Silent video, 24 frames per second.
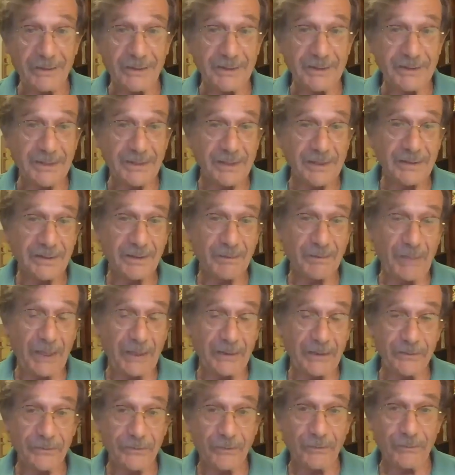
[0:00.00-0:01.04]
this
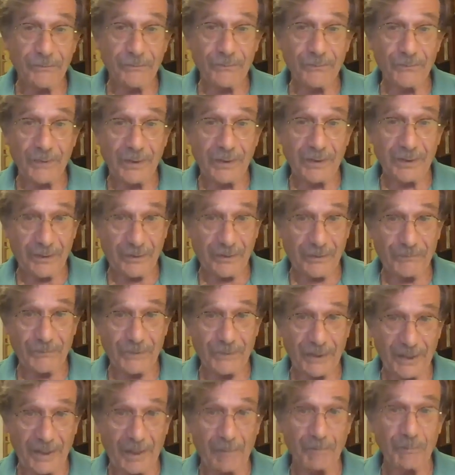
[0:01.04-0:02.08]
estimator of
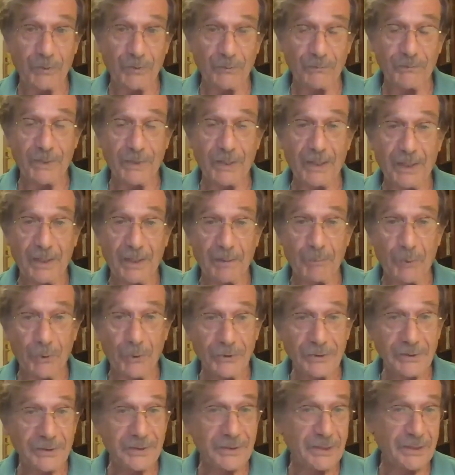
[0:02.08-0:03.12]
the number of null
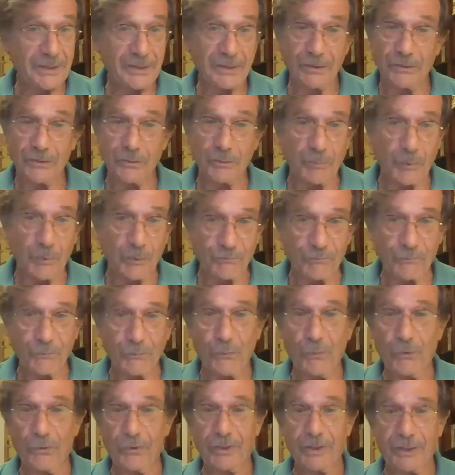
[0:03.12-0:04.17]
hypotheses into
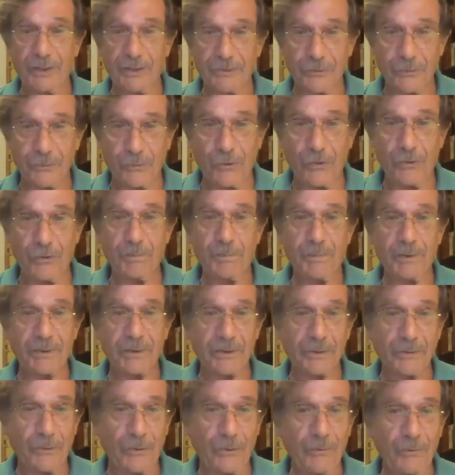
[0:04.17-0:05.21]
Bonferroni, into Hochberg,
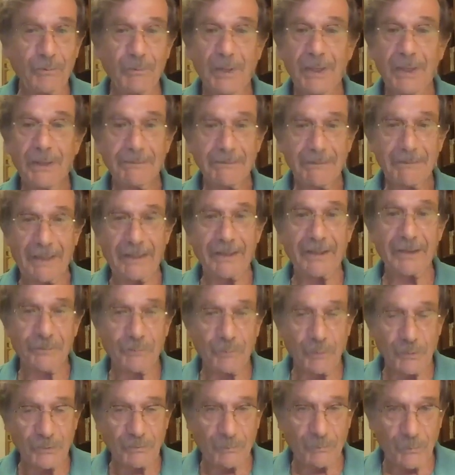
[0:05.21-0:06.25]
Holm, and it
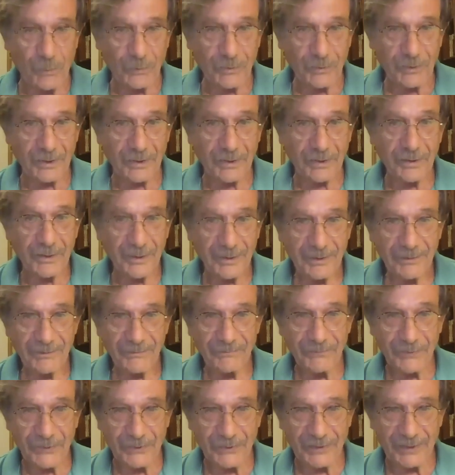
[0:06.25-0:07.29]
was working
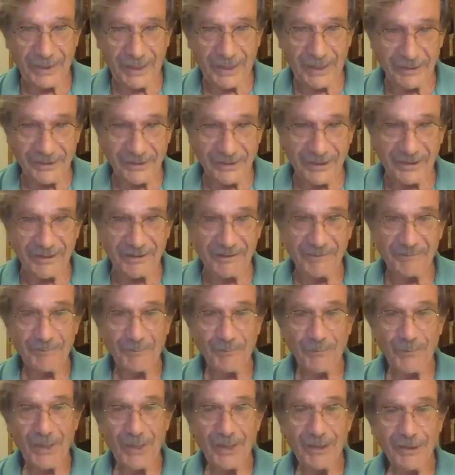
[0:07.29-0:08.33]
very nicely.
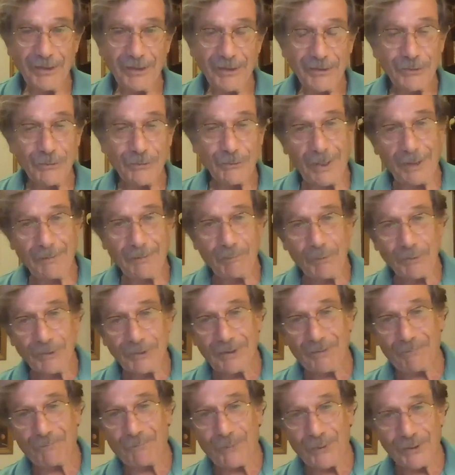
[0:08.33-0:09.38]
So that was
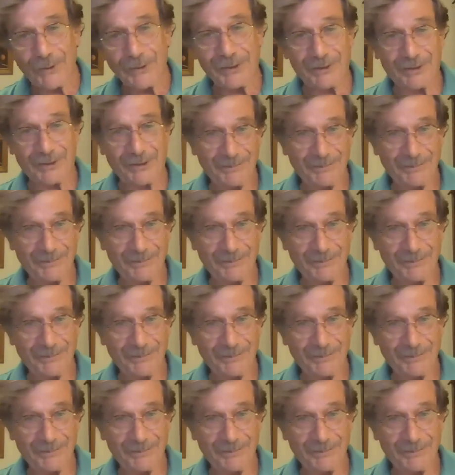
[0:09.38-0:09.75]
the first